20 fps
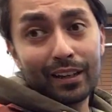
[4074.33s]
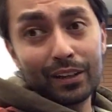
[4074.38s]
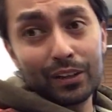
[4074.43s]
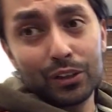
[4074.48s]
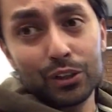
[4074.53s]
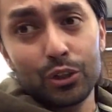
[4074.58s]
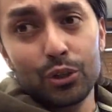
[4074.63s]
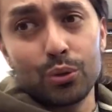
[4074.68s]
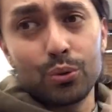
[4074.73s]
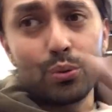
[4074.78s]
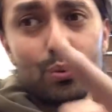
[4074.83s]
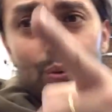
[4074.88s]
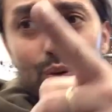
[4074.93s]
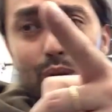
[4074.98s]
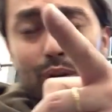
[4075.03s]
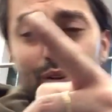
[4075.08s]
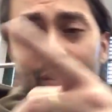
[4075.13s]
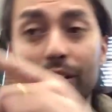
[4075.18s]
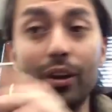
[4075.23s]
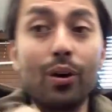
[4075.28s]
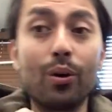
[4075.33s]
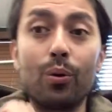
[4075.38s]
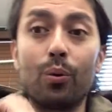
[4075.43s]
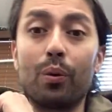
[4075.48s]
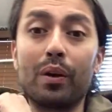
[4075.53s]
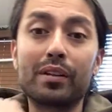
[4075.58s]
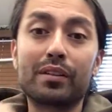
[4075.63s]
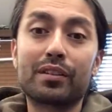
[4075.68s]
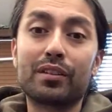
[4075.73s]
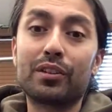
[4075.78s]
you know
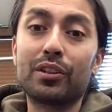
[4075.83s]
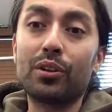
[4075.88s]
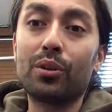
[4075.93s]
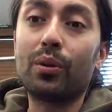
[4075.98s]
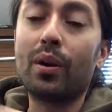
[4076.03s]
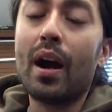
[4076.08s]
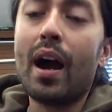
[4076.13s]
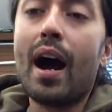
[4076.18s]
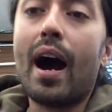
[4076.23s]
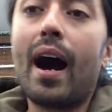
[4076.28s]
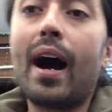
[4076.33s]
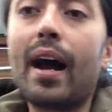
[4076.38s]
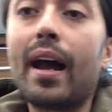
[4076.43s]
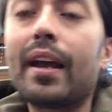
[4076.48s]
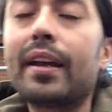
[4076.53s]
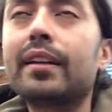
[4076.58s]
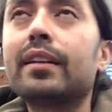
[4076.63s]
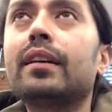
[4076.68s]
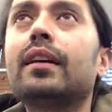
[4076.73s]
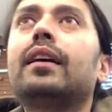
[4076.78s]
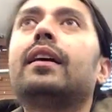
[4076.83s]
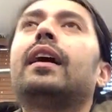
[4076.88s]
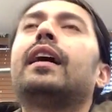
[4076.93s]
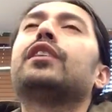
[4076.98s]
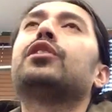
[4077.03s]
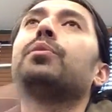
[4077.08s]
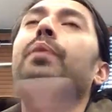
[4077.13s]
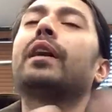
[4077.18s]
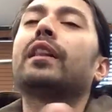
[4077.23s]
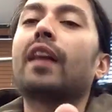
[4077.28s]
what to do. I uh, I
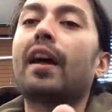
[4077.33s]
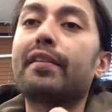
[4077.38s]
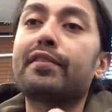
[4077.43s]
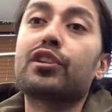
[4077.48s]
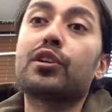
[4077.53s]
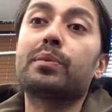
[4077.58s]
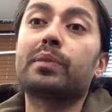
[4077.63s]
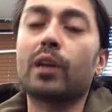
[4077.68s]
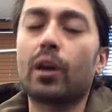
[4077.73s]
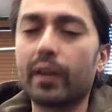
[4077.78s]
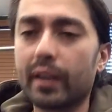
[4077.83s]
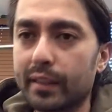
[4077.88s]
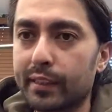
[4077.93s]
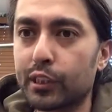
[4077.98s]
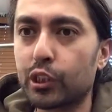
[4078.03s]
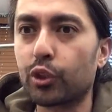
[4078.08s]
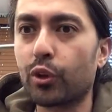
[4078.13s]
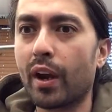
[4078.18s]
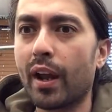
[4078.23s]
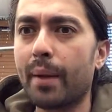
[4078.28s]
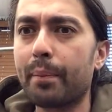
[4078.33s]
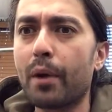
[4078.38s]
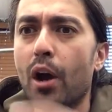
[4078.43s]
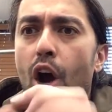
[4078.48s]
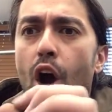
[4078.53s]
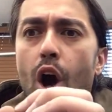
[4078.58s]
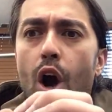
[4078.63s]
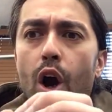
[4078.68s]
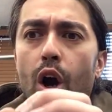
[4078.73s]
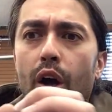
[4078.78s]
do my live streams on Instagram
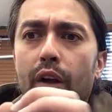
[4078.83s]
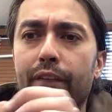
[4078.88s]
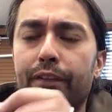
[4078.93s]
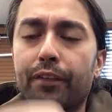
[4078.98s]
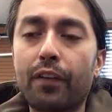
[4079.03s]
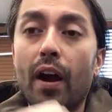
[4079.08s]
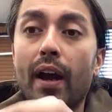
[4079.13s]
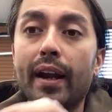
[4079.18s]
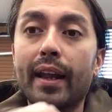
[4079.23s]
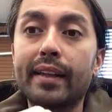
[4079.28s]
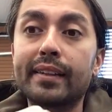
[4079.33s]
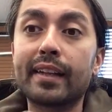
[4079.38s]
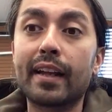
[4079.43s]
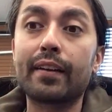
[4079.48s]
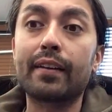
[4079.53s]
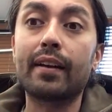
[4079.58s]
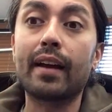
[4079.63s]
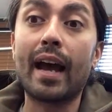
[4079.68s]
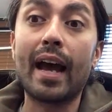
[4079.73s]
on Fridays at,